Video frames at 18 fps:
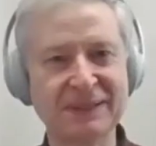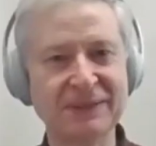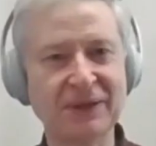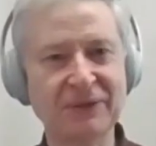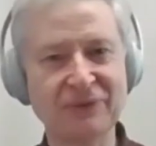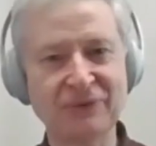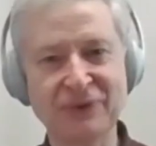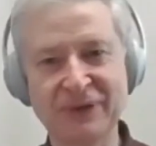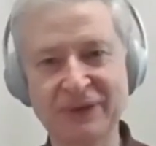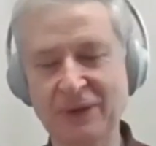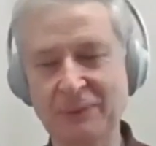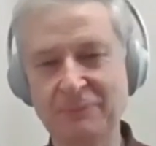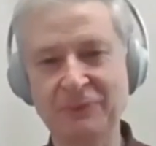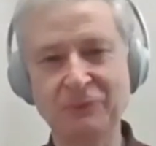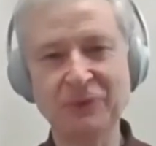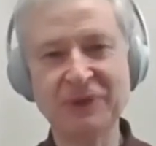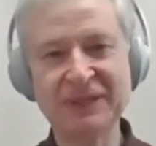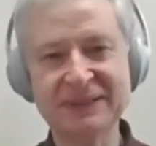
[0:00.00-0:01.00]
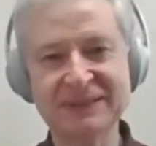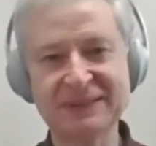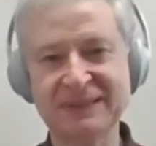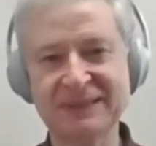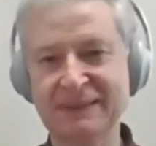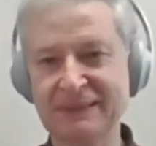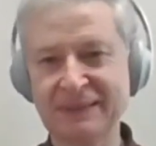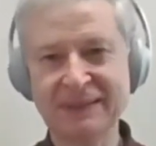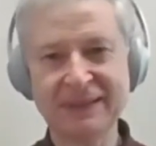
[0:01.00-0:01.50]
another in a couple of weeks.
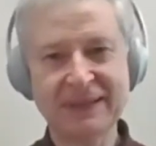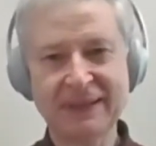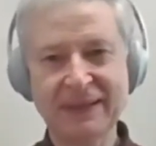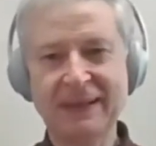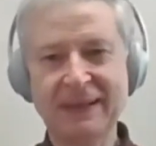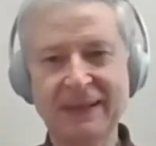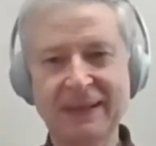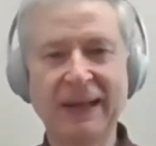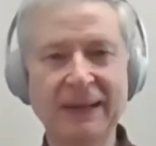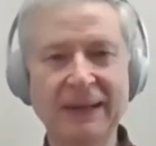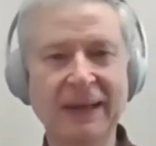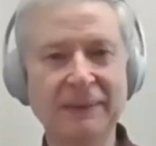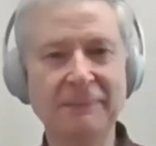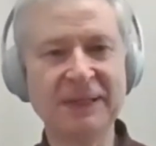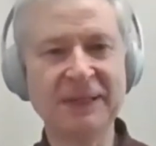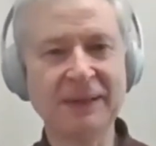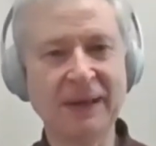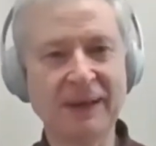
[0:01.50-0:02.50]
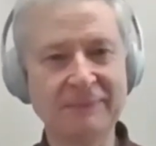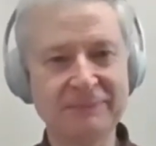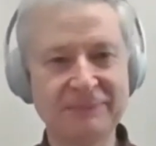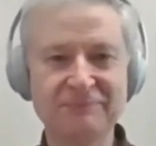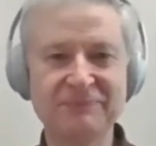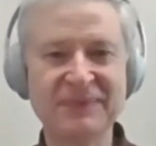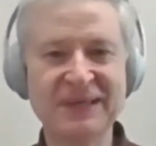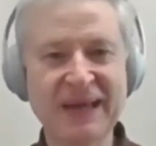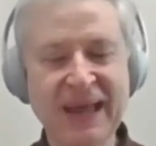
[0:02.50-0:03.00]
And, and, and I mean,
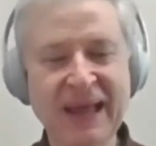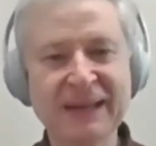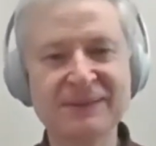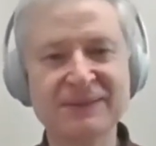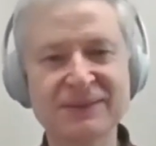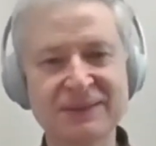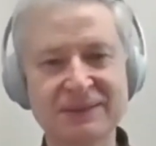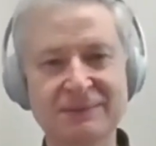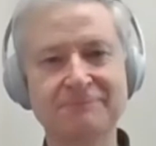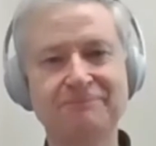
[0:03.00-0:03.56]
the end,